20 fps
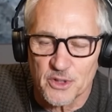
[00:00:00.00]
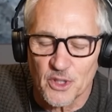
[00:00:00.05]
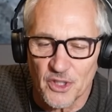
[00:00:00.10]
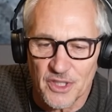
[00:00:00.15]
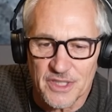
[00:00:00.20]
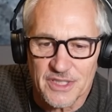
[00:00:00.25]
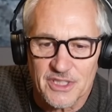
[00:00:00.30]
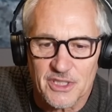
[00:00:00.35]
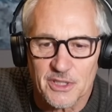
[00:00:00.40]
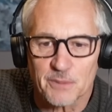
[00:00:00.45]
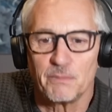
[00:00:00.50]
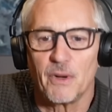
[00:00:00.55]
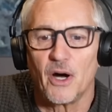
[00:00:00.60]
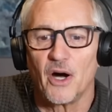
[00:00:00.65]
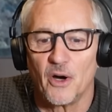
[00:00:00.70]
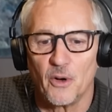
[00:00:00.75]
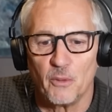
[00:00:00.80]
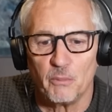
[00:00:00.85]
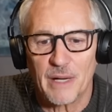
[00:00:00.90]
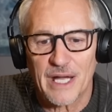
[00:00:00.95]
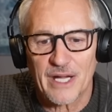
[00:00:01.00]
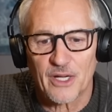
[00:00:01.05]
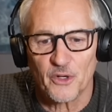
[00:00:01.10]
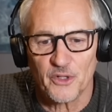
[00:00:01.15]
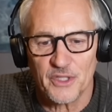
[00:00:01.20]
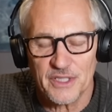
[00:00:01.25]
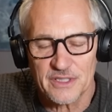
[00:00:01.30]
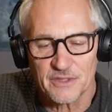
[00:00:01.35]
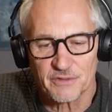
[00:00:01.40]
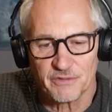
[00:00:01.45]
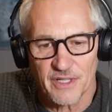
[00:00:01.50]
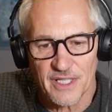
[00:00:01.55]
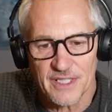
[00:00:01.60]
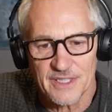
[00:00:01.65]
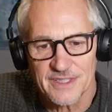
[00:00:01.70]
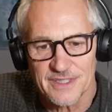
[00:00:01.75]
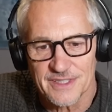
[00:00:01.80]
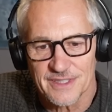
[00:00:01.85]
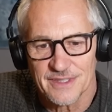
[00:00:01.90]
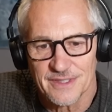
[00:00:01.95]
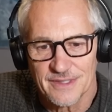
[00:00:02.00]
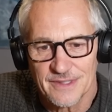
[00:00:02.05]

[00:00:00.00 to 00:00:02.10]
got his smile back on his face.